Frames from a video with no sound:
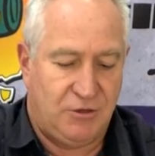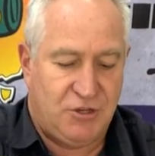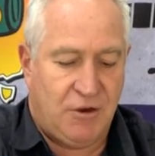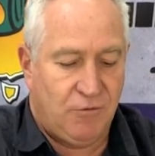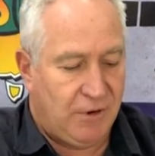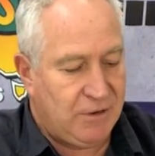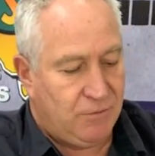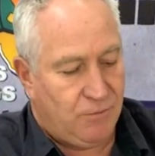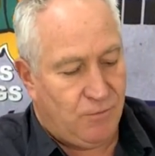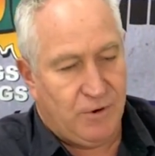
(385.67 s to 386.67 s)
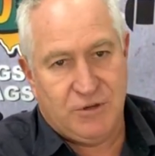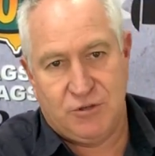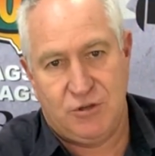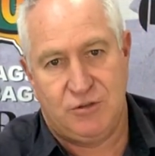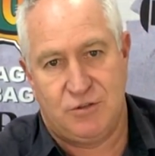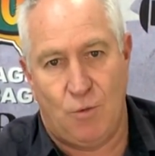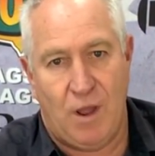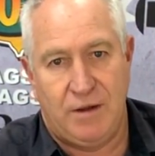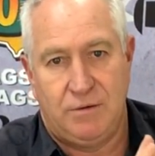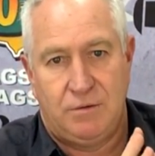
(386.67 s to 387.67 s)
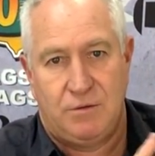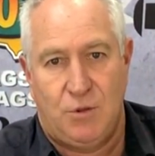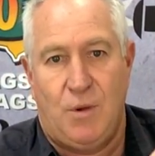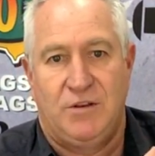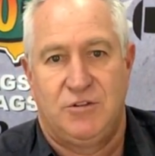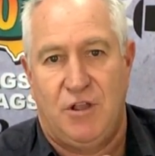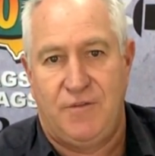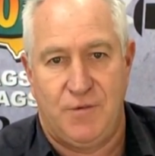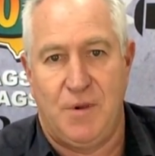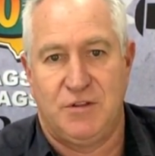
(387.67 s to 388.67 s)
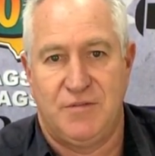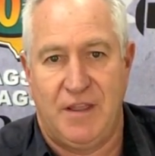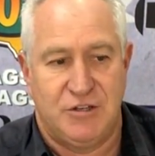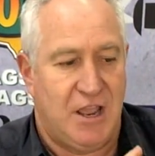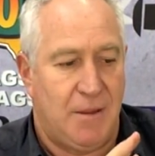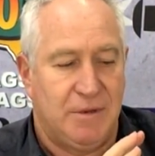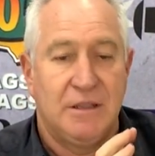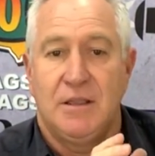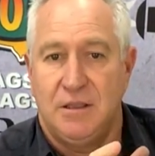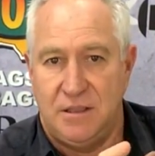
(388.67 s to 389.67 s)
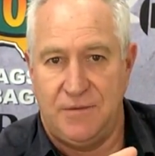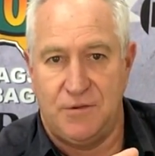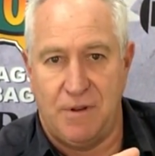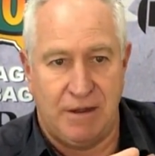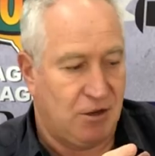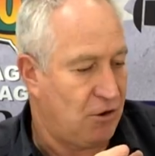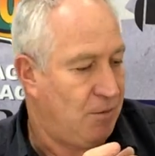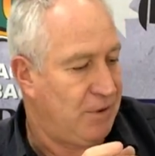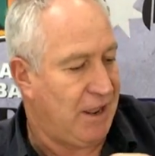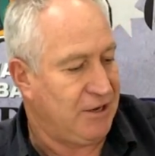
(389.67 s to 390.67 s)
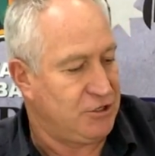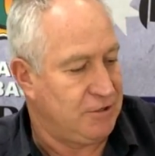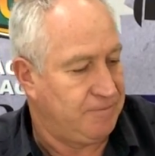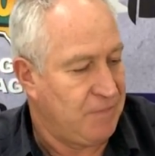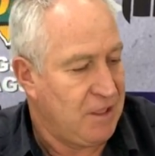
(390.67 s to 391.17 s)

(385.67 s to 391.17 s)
Generally, we just use the one stone for most of our sharpening if you're running a combination.